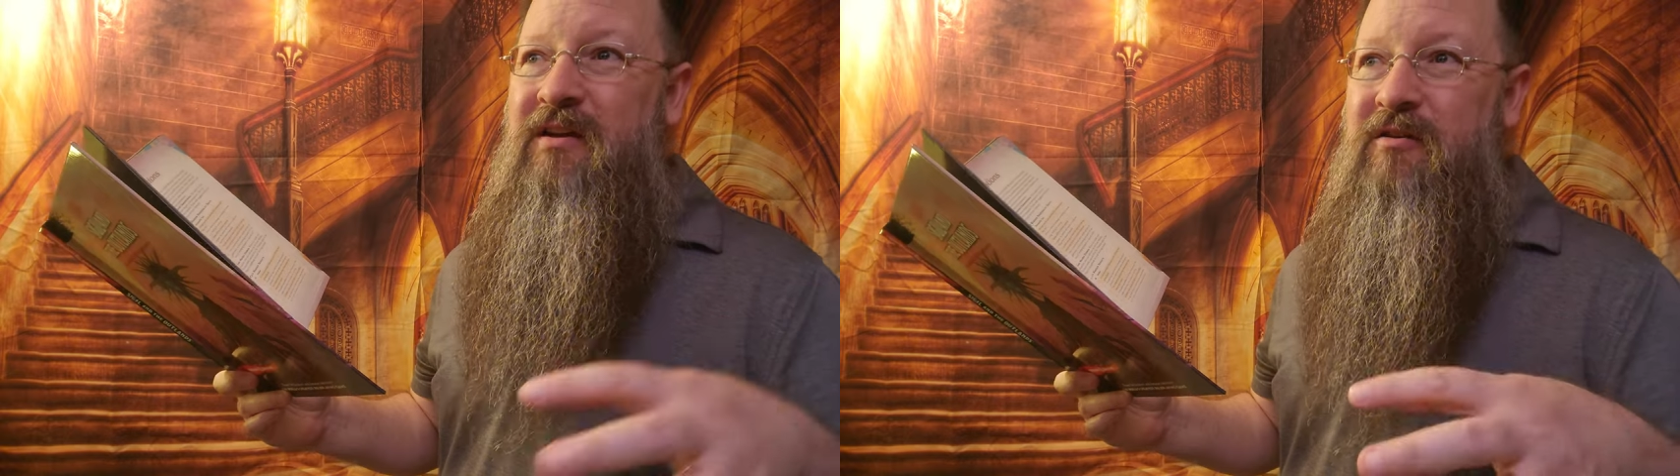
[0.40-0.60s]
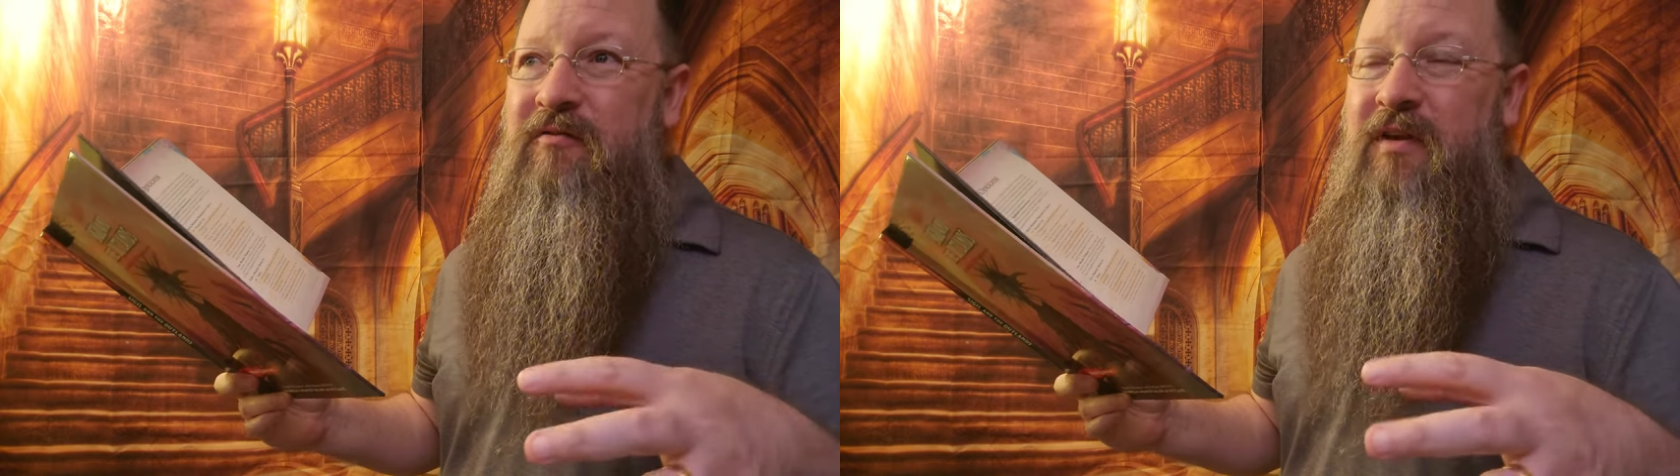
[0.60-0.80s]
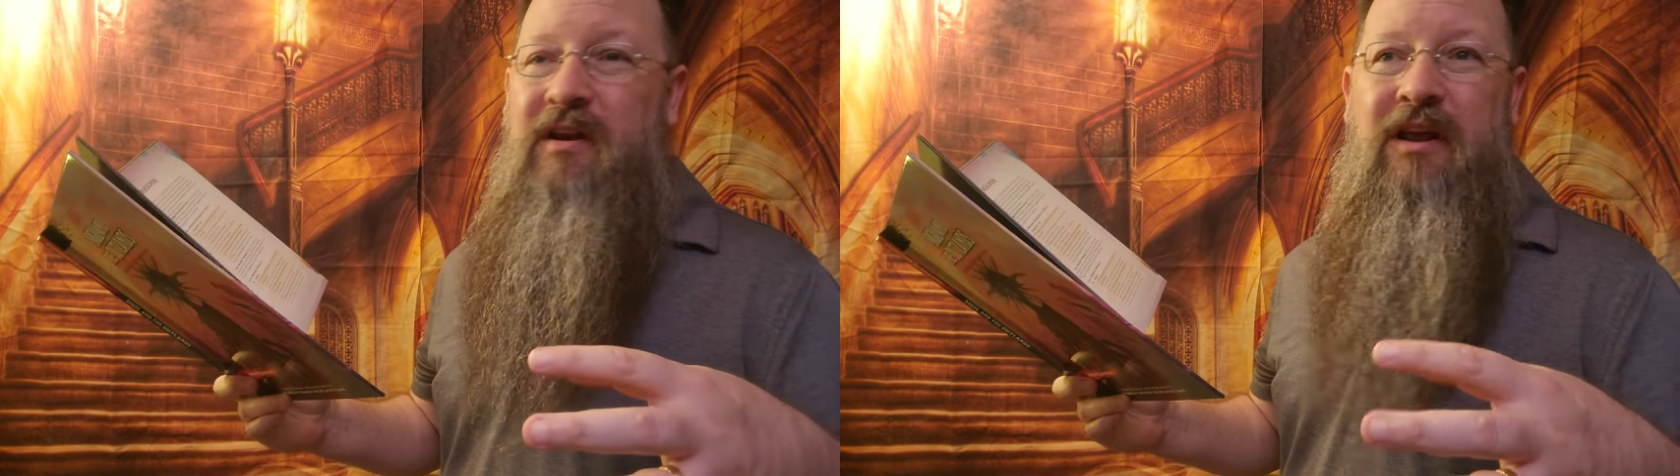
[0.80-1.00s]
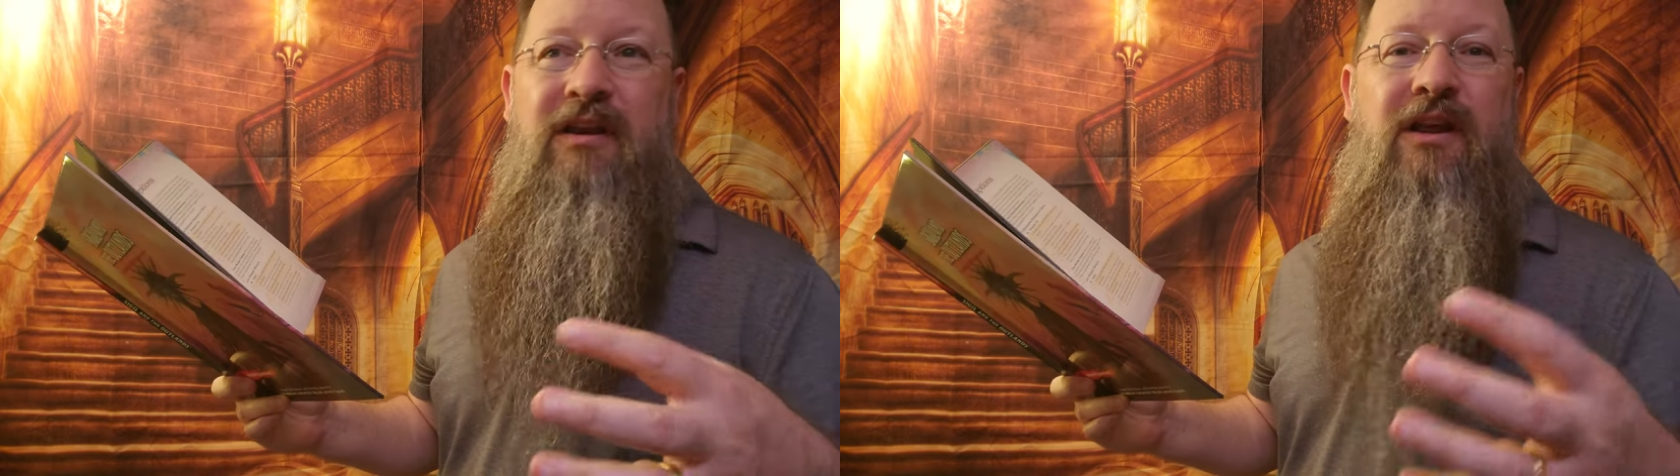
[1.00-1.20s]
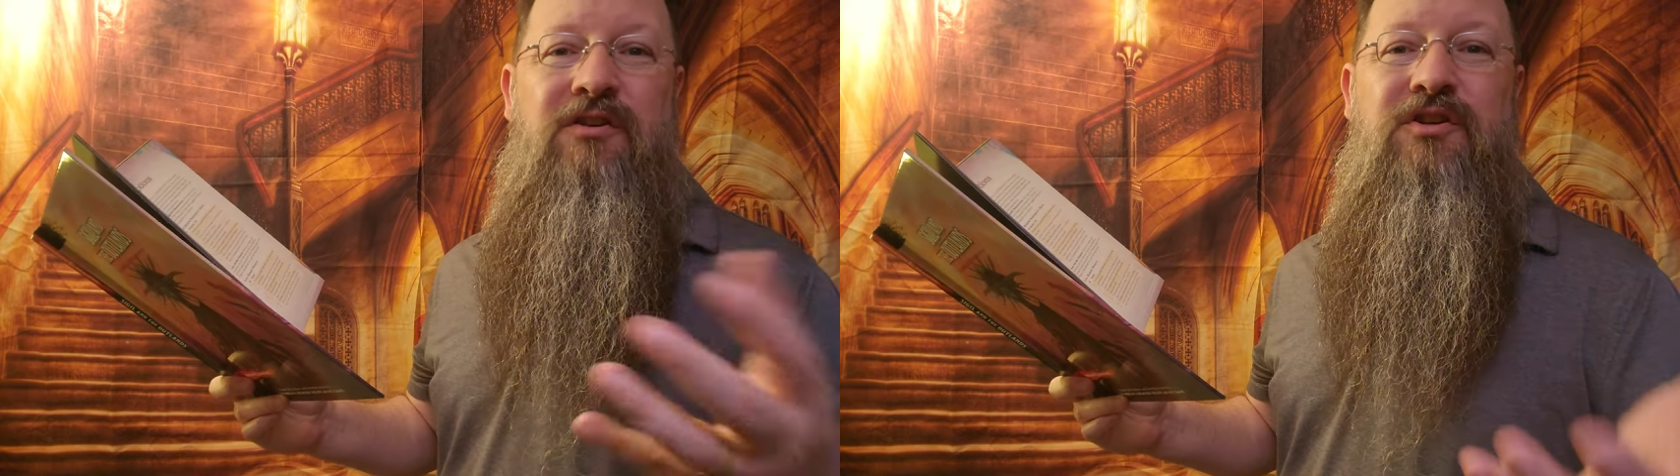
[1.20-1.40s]
GIF and,
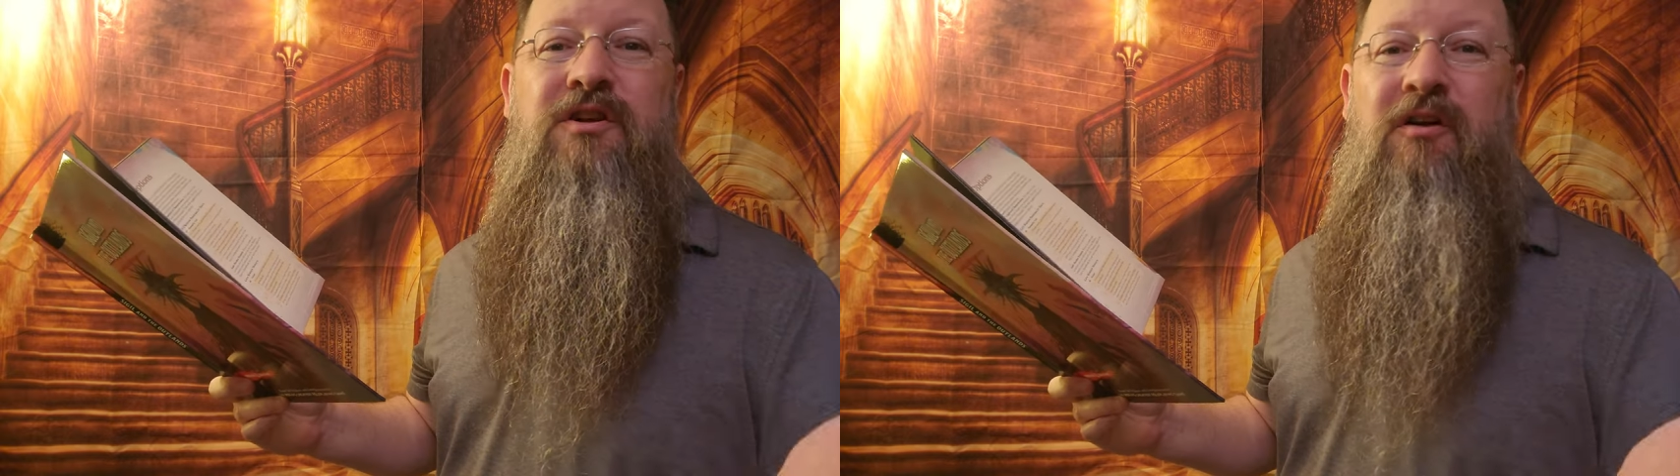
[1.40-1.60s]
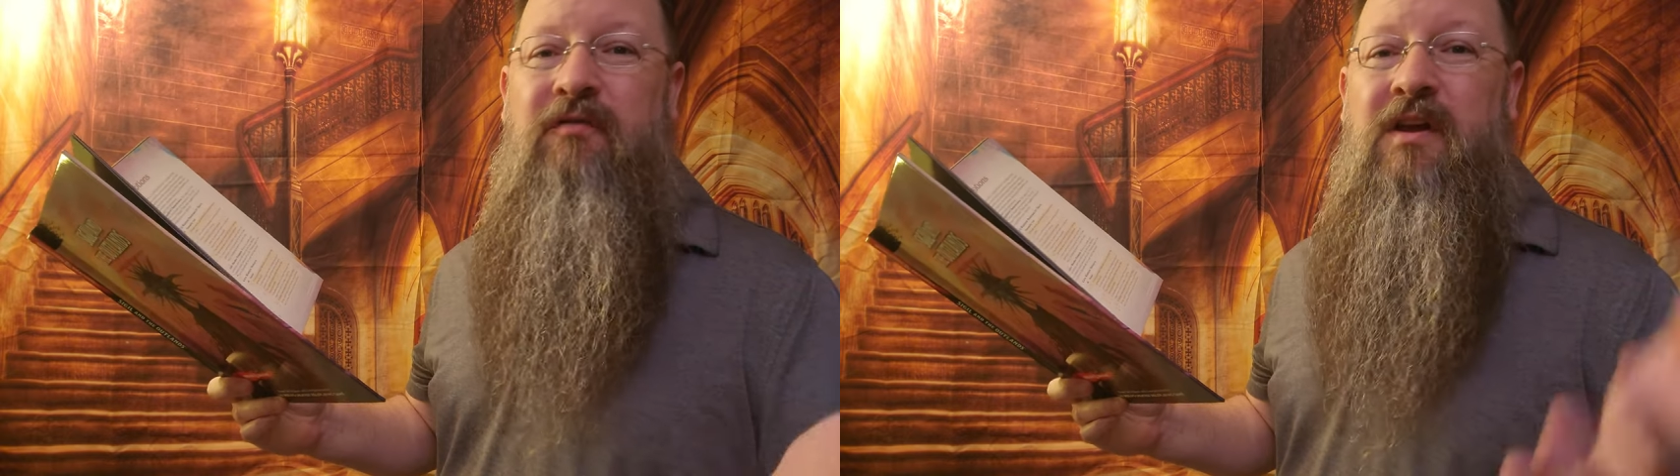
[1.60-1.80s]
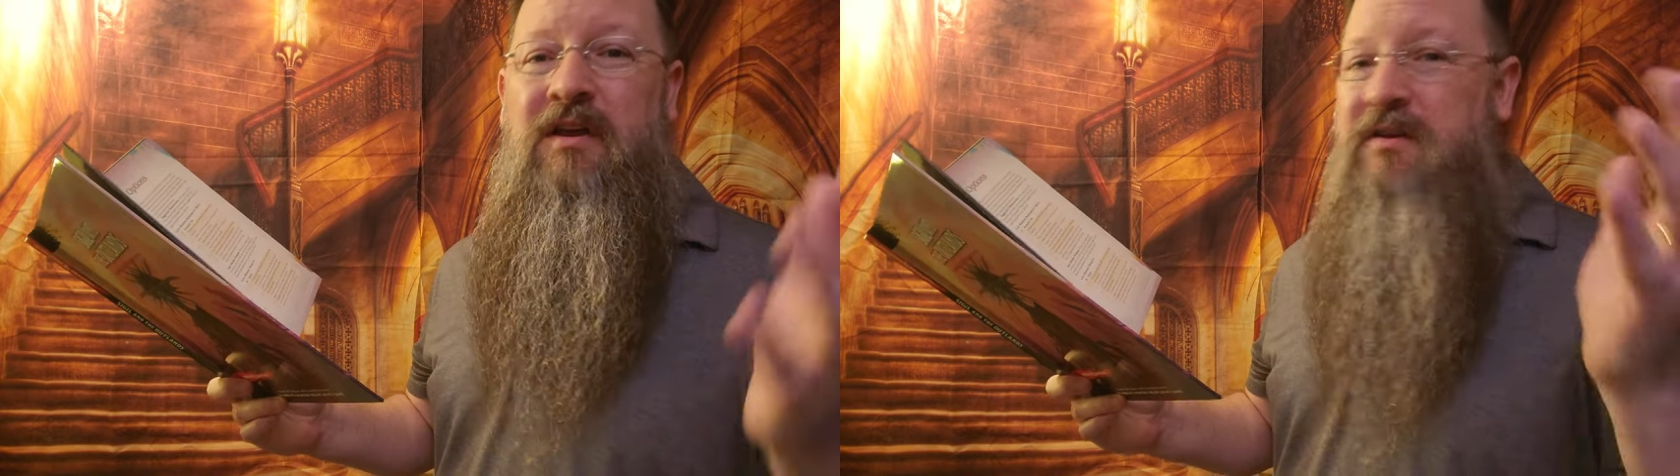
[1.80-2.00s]
and, and GIF.